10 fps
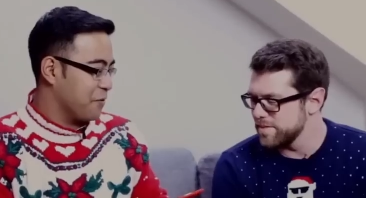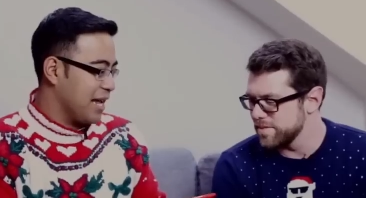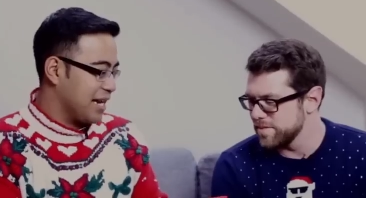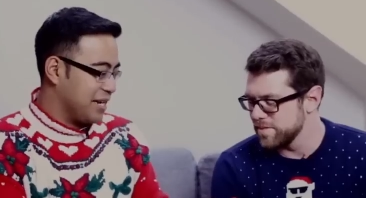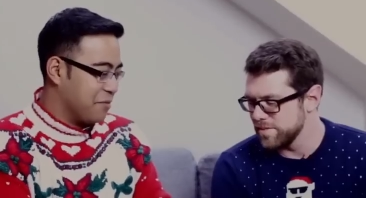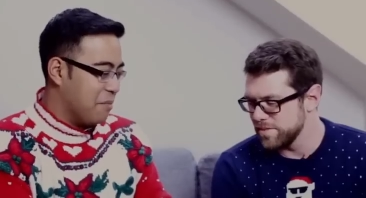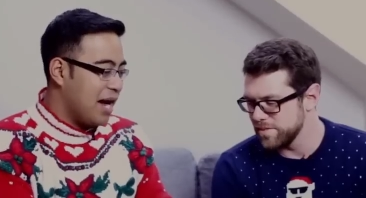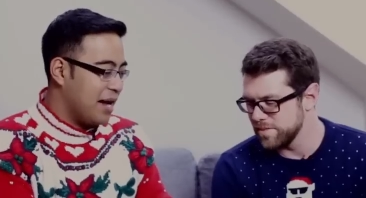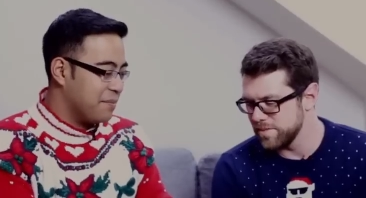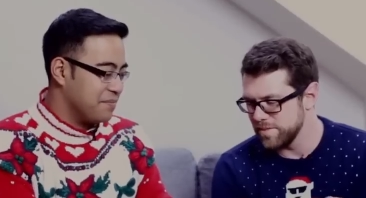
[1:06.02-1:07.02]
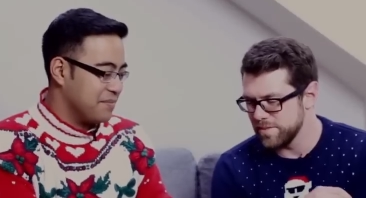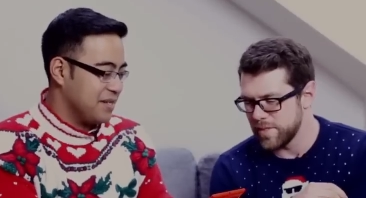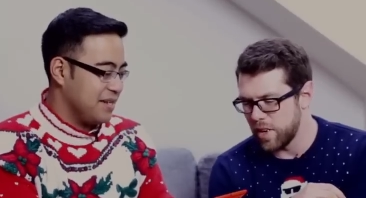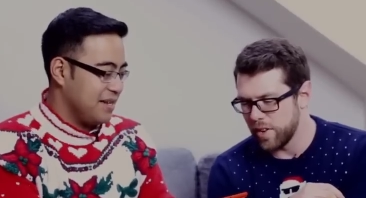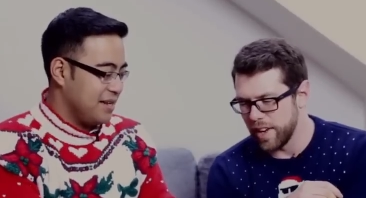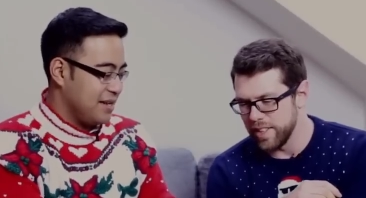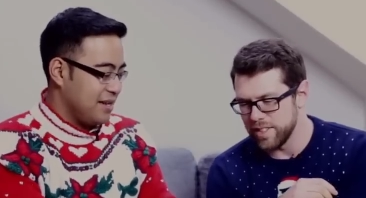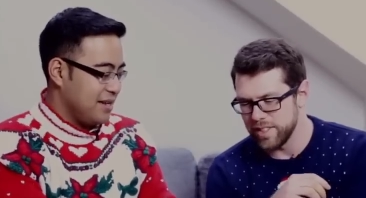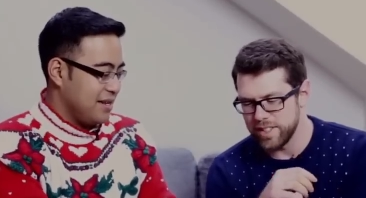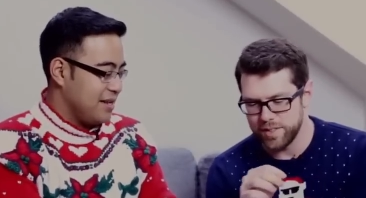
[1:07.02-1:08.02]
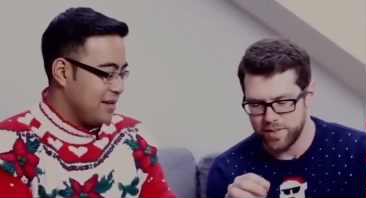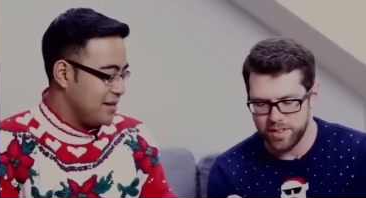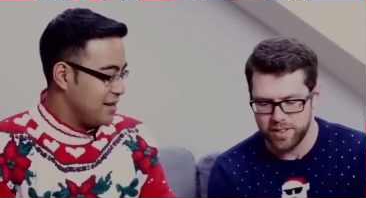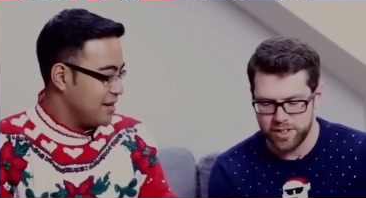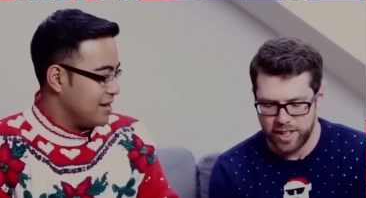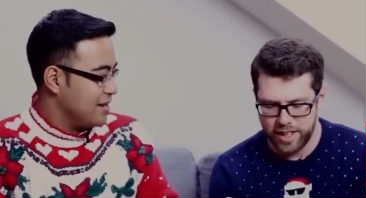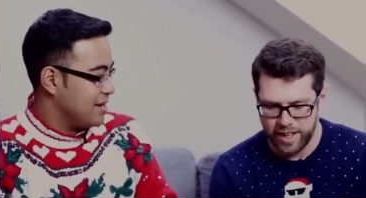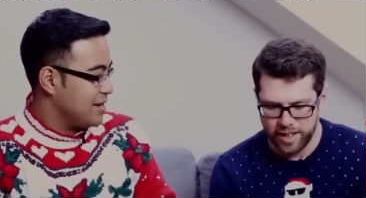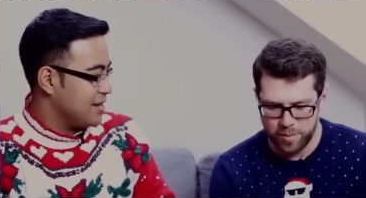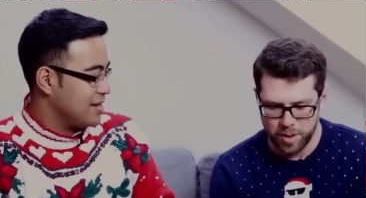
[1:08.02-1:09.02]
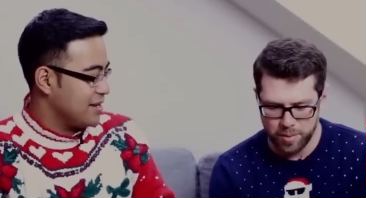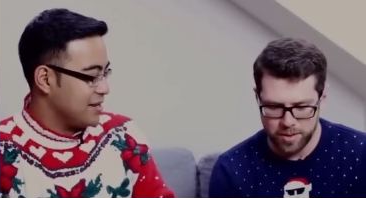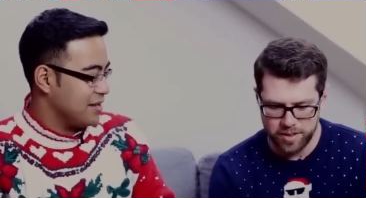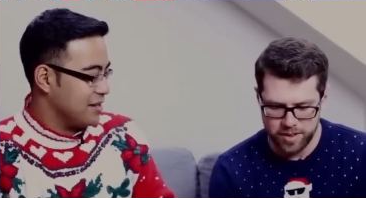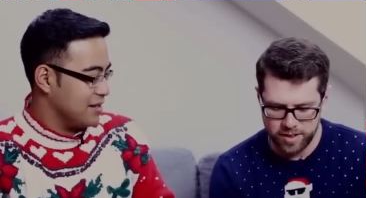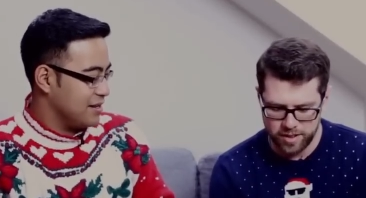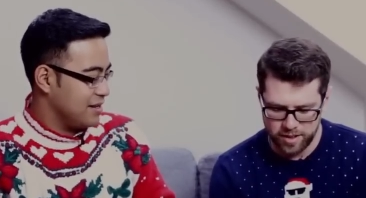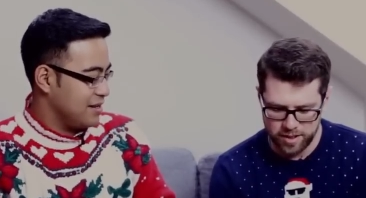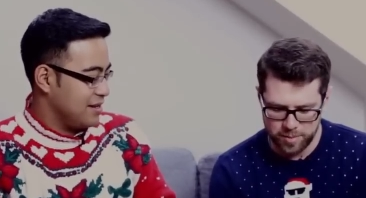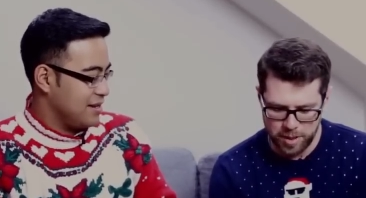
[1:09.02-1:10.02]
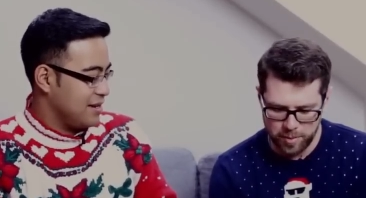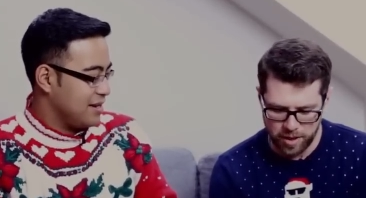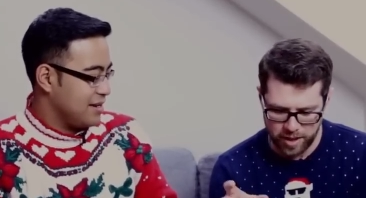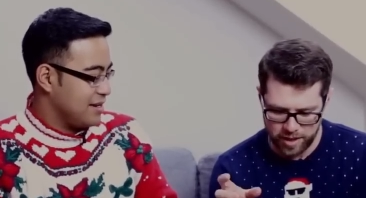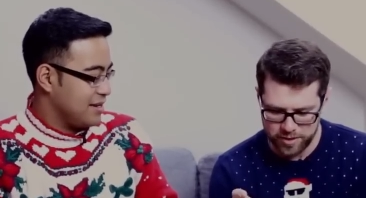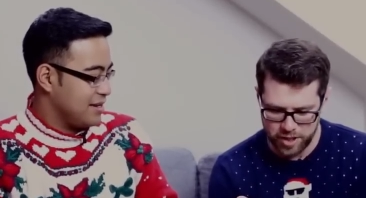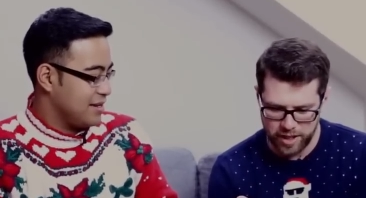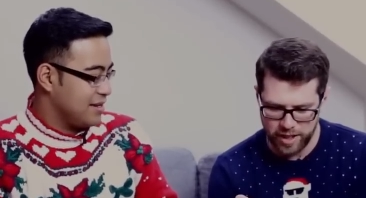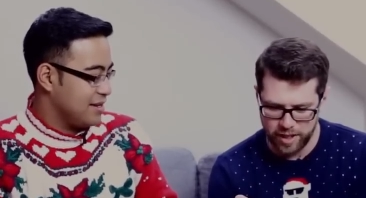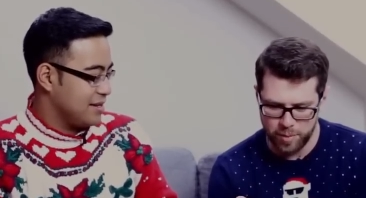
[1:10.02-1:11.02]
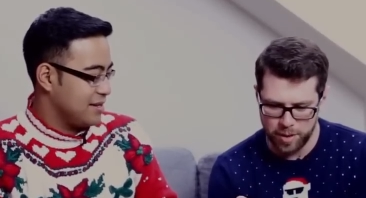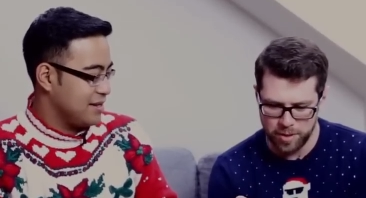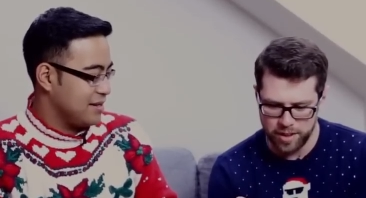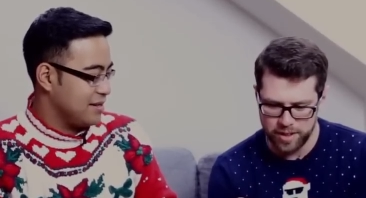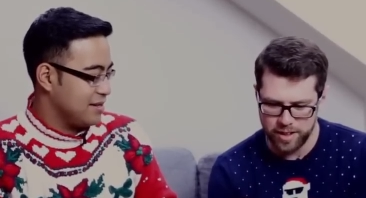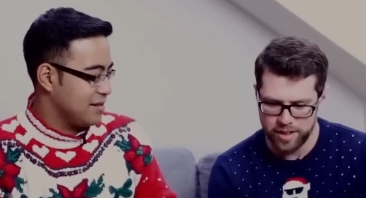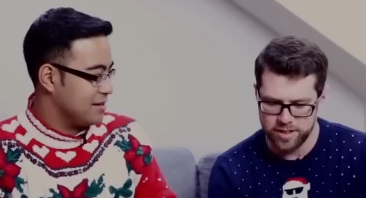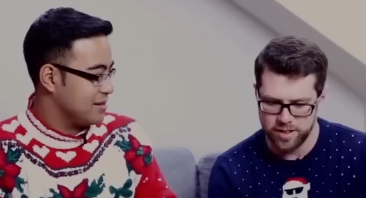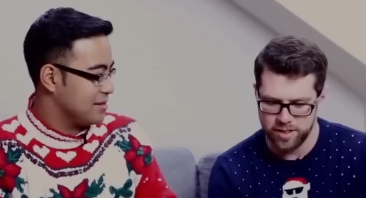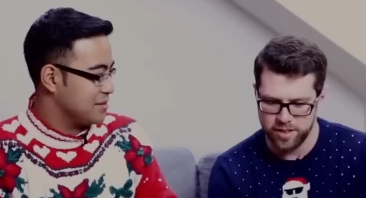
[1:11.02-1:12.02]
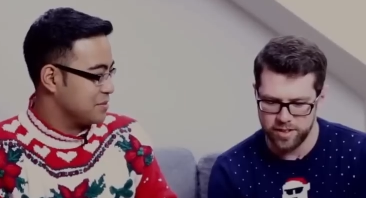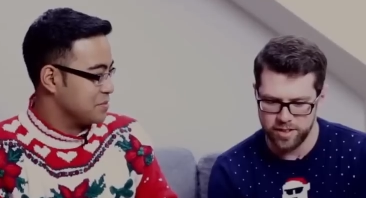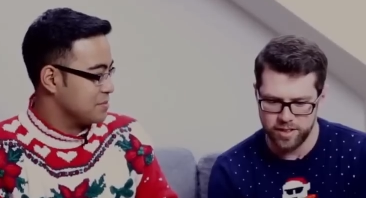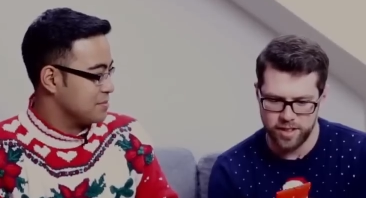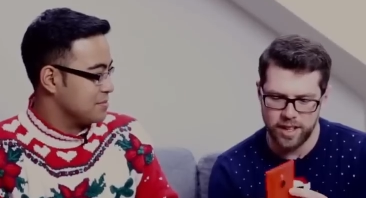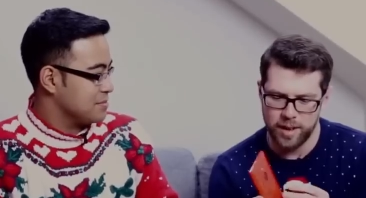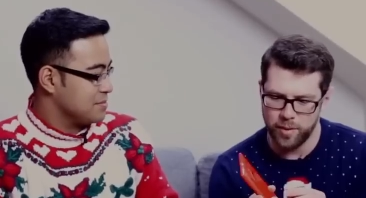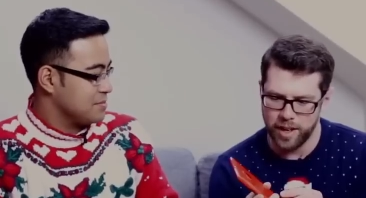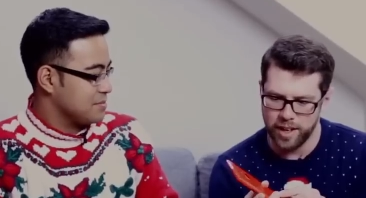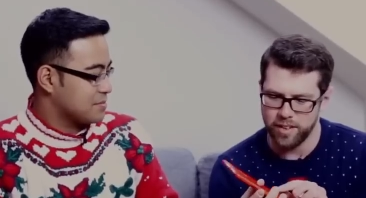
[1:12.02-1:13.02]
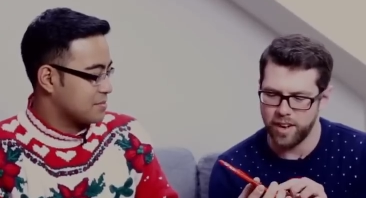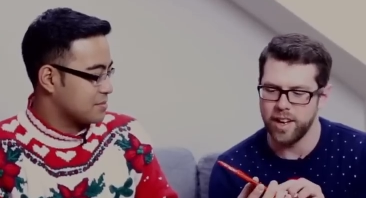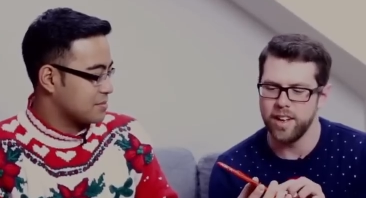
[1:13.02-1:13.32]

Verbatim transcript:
Speaker 1: for like your mom.
Speaker 2: Okay, so this is for giant-handed people, and there's a big market of giant-handed people out there. So in that way, you're